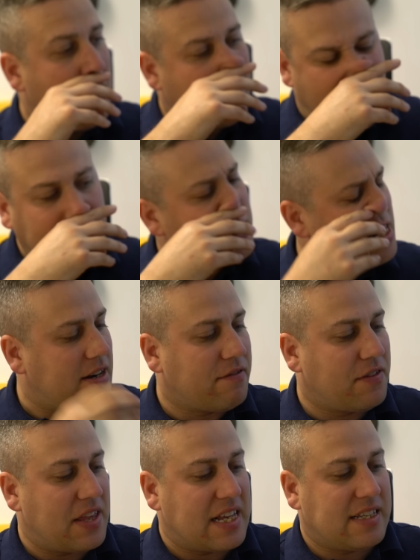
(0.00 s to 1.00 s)
Packaging
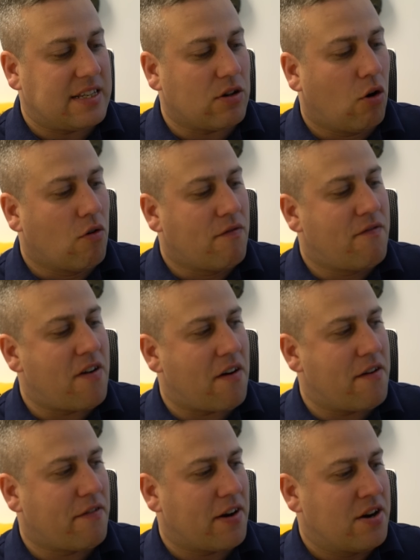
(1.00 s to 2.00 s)
for this is all
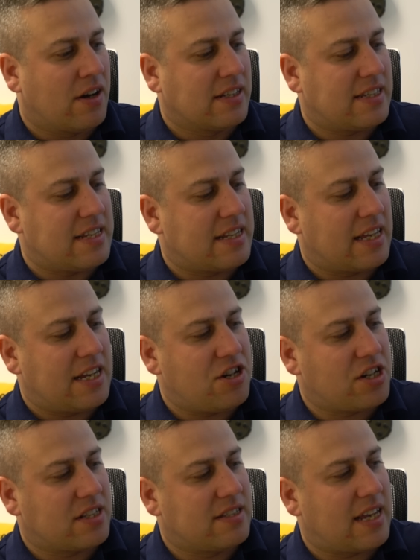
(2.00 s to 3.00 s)
very nice indeed.
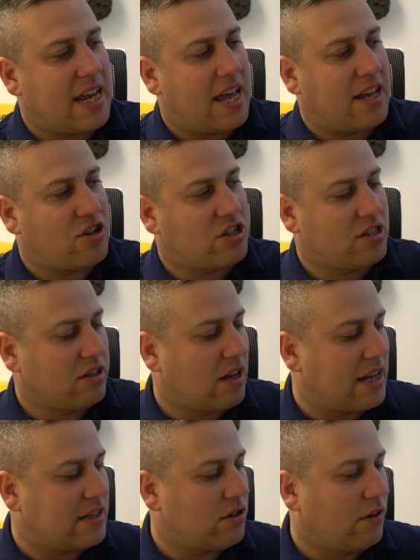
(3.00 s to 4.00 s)
You can see here it just
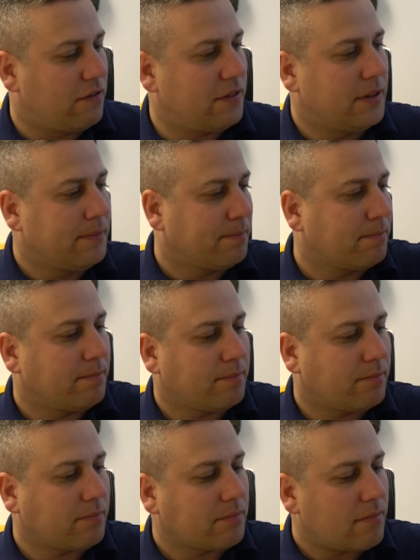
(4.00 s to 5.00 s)
slides off,
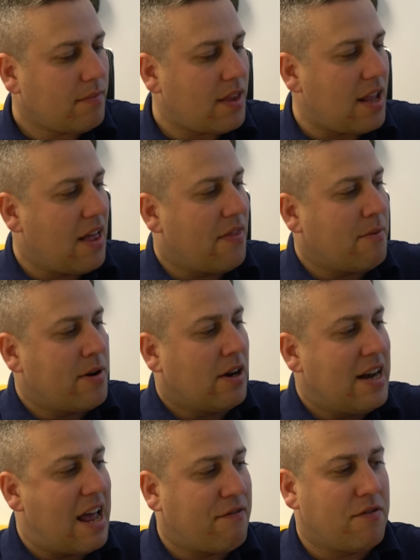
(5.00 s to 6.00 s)
and then we are
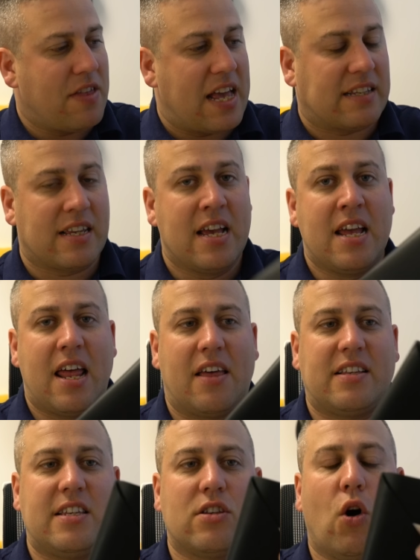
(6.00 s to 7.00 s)
left with this. Now
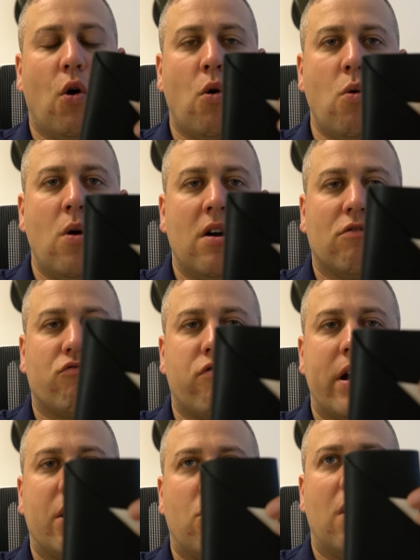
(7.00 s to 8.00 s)
this is all
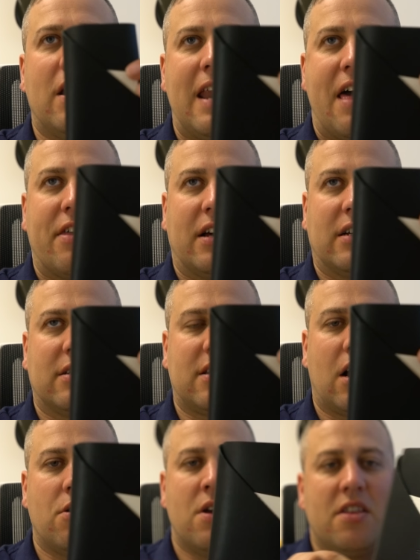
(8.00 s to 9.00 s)
real leather,
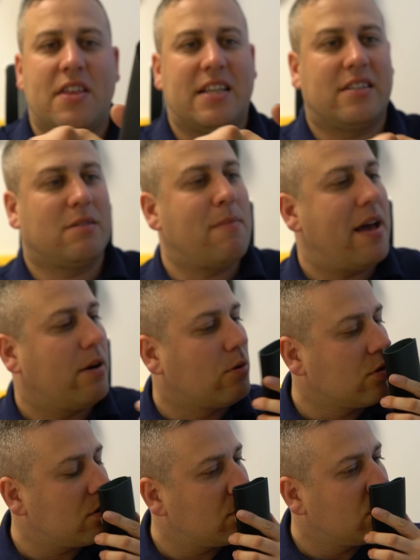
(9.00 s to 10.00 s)
so this smells